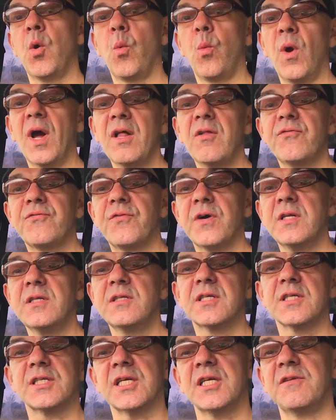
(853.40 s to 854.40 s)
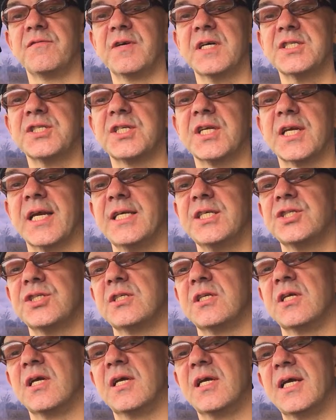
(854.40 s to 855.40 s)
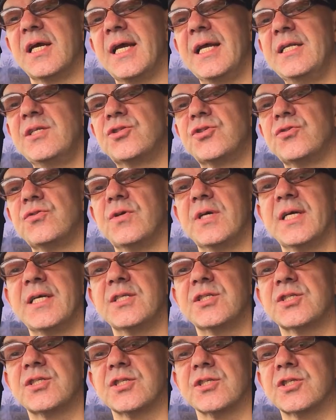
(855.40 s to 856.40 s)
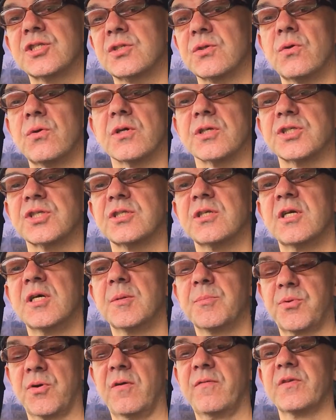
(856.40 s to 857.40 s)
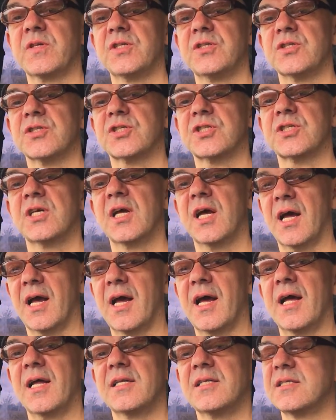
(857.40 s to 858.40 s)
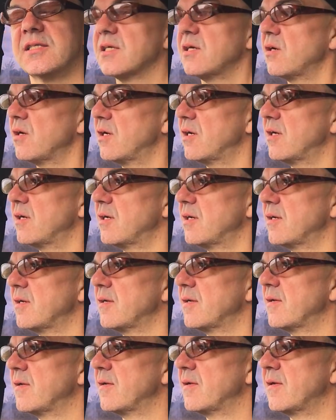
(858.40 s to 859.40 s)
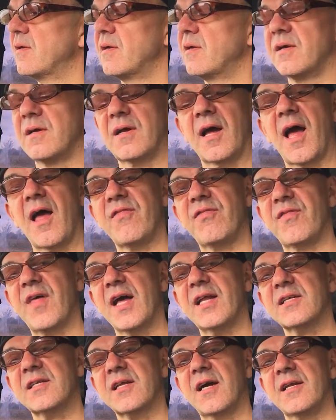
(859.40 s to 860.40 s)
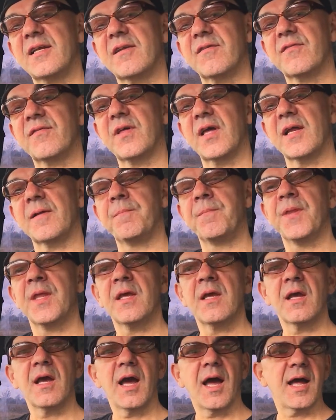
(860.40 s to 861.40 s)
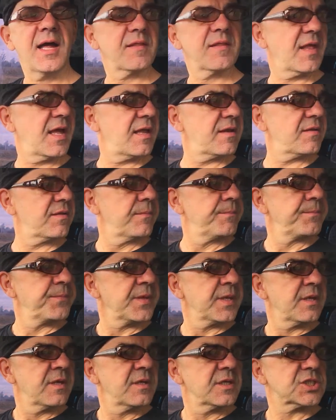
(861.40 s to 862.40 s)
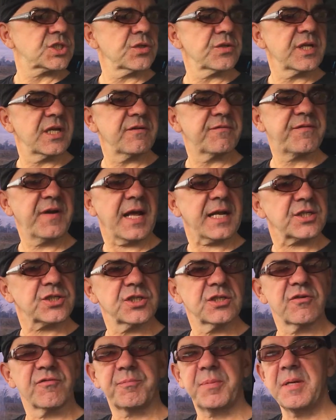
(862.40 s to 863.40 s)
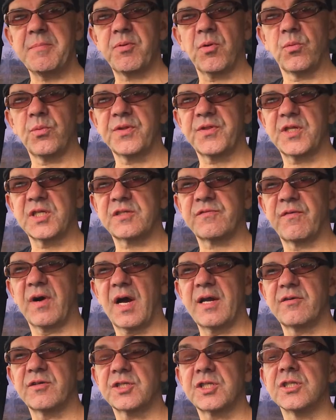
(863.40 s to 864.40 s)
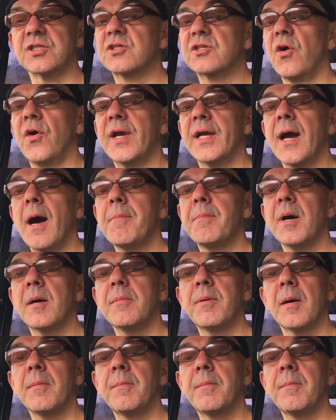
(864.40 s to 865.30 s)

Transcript: well-funded investigation into its source, provenance, and that kind of thing. And then, so the infection of people with this virus is going up.